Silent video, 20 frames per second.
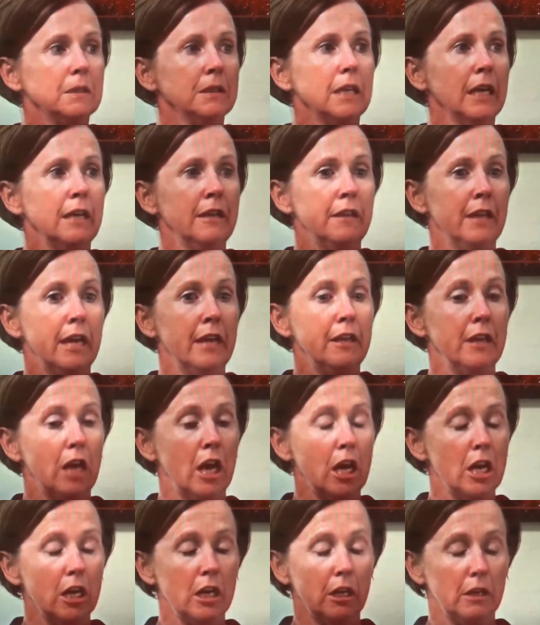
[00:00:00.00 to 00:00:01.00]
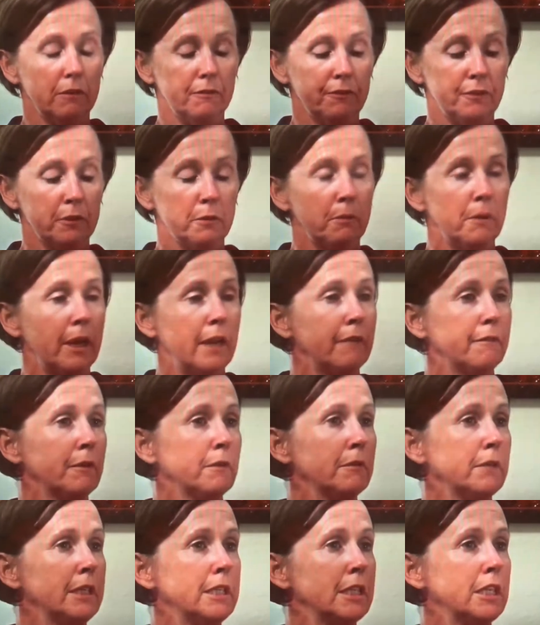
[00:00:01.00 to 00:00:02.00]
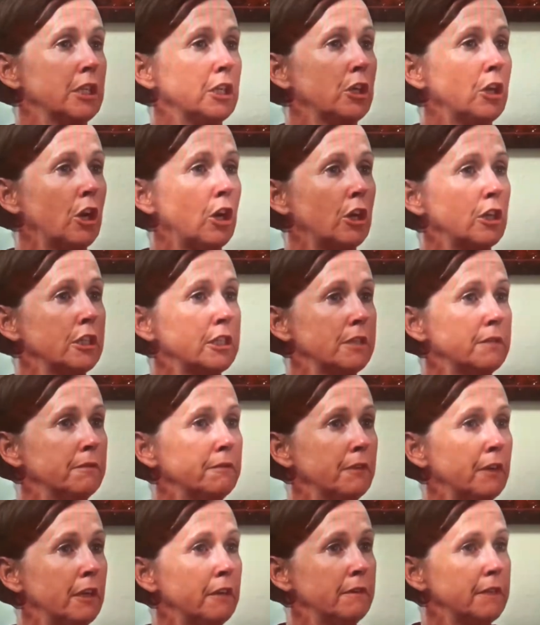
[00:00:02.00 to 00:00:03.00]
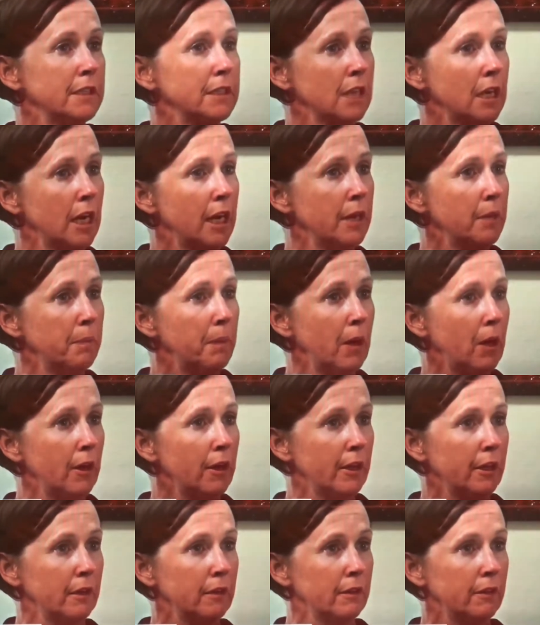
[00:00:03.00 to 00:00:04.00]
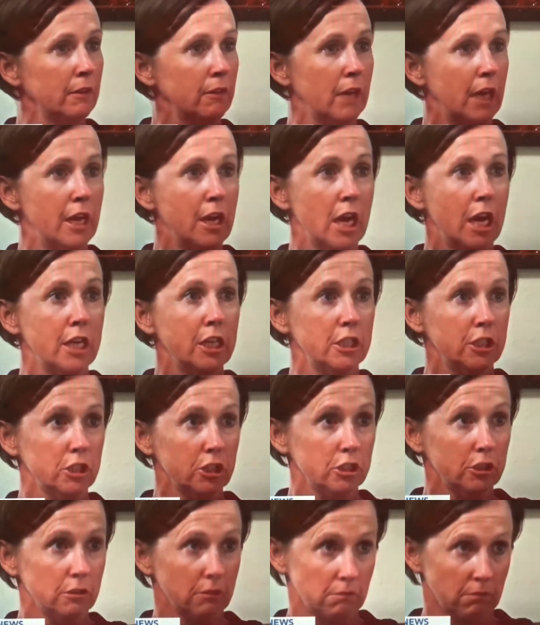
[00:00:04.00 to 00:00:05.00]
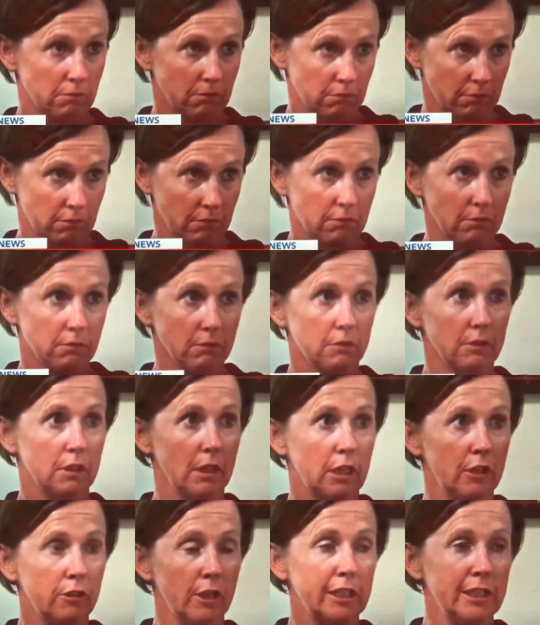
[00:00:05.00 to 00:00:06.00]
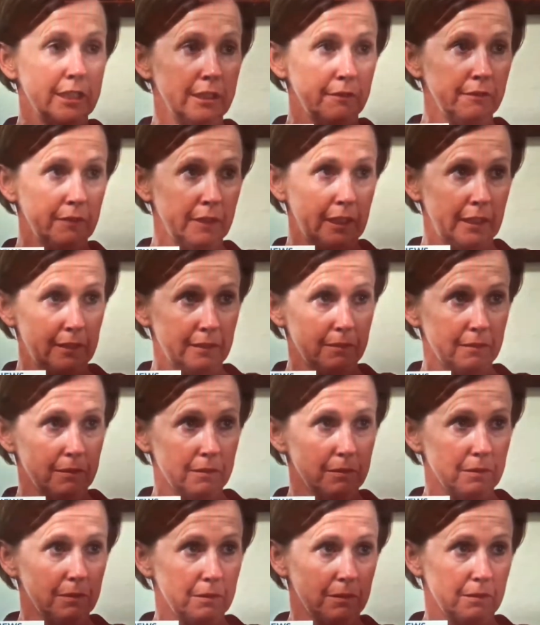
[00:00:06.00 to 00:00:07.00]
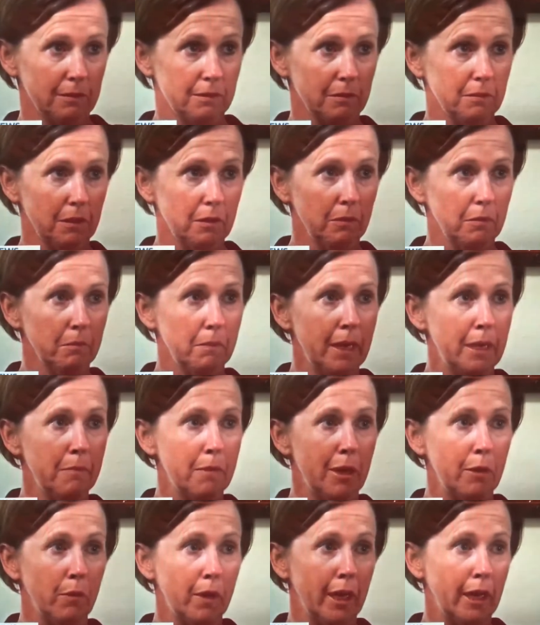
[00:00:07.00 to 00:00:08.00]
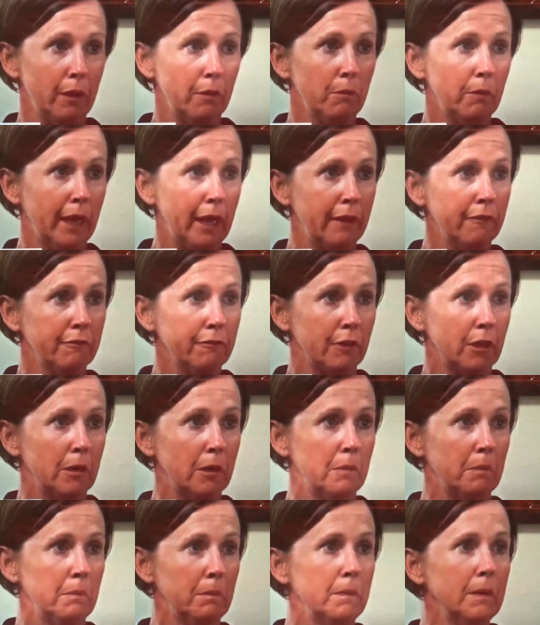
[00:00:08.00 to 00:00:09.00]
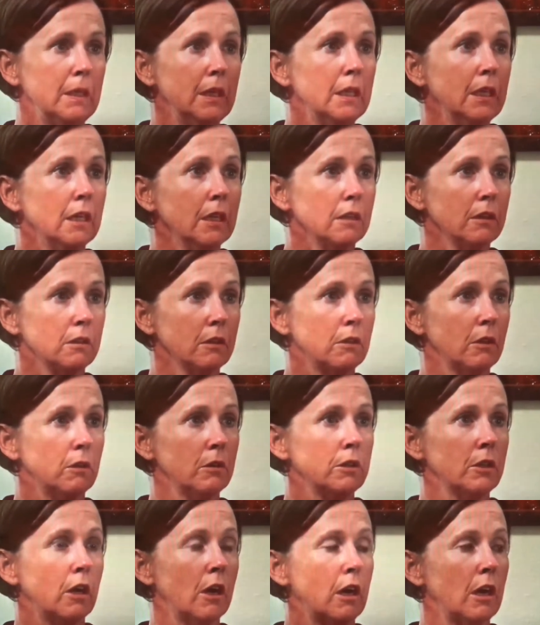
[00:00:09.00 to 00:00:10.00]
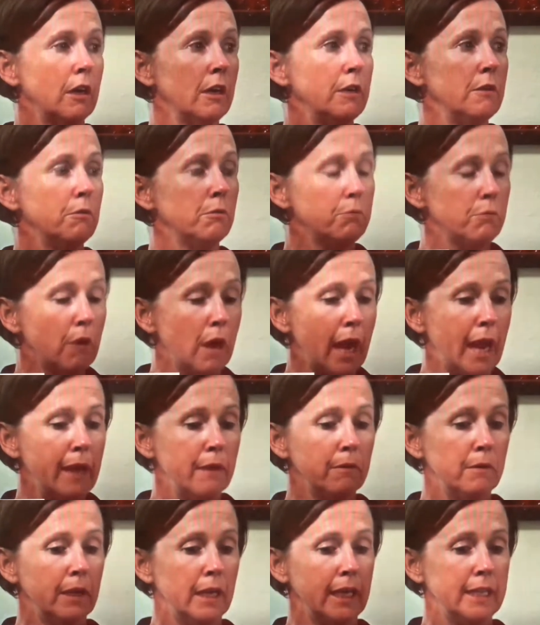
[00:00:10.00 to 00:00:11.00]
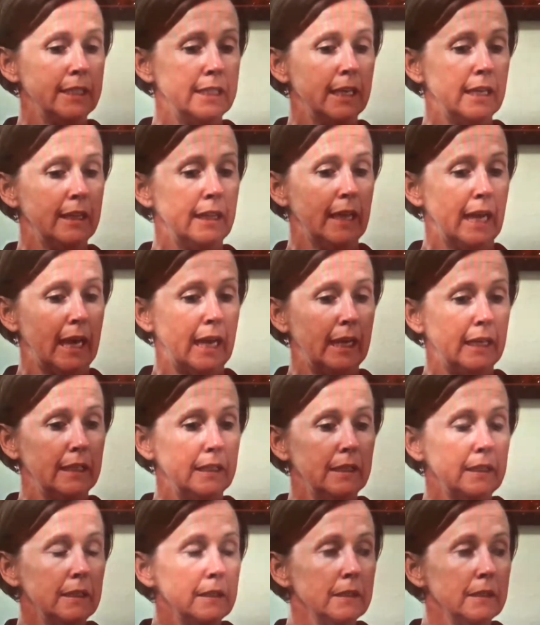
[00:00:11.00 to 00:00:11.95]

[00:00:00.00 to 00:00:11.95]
And then for whatever reason, the cars in front of us kind of parted a little, and I aggressively made my way away from the gold car. And right when I did that,